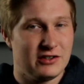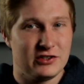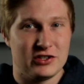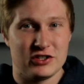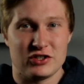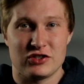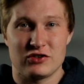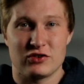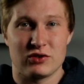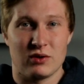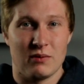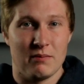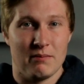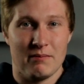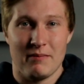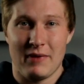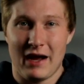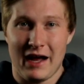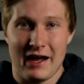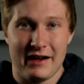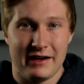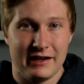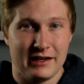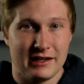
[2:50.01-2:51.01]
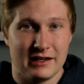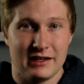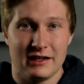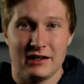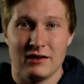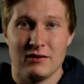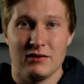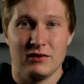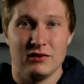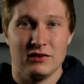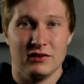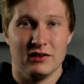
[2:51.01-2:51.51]
just dramatic
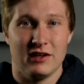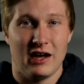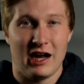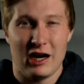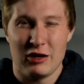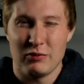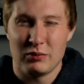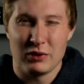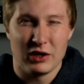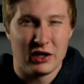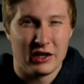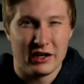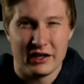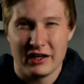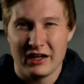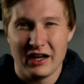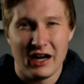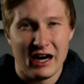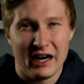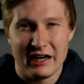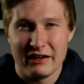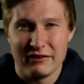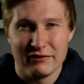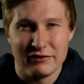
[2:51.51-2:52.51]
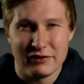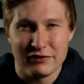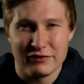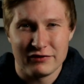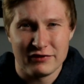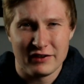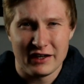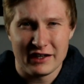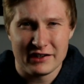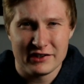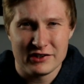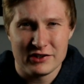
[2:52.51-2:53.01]
library kind of
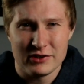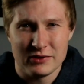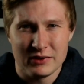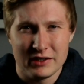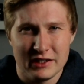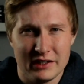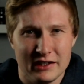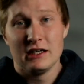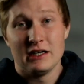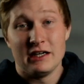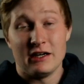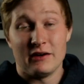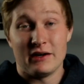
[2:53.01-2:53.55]
effect to it.